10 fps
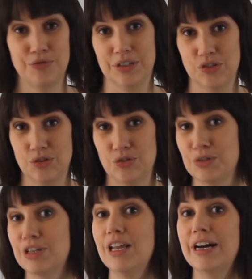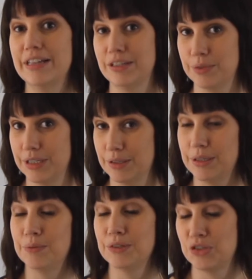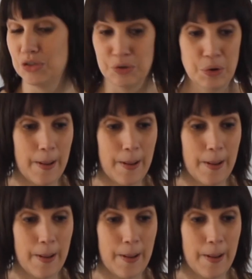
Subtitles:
For instance, your client, whether he wants to